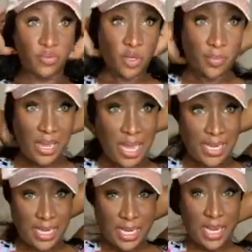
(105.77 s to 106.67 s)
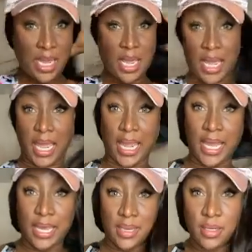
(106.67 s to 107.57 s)
your body.
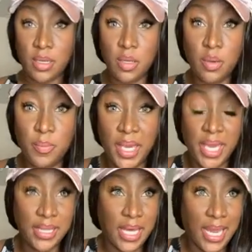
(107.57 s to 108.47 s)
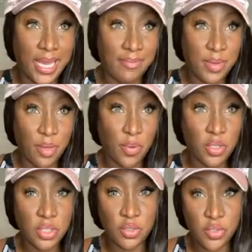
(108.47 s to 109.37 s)
And being that I have been a
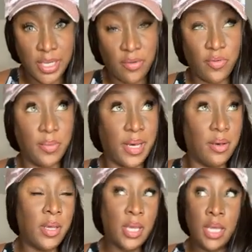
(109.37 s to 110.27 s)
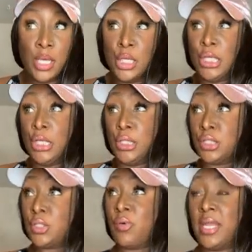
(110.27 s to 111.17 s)
personal trainer for about
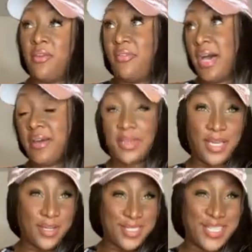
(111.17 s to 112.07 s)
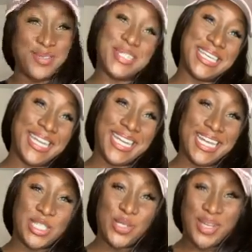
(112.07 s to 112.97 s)
25 years, no, I'm just kidding,
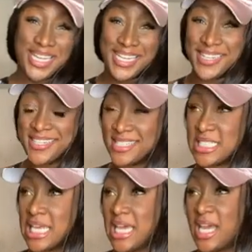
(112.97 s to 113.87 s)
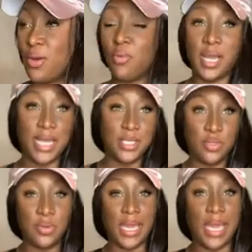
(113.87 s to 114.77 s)
like 20 years, what I do
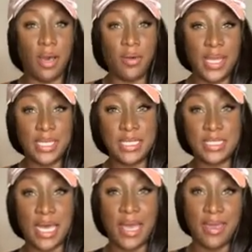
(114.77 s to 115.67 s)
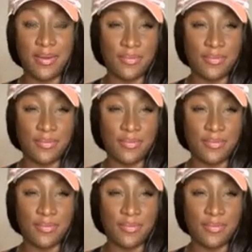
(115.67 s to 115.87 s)
now is I have,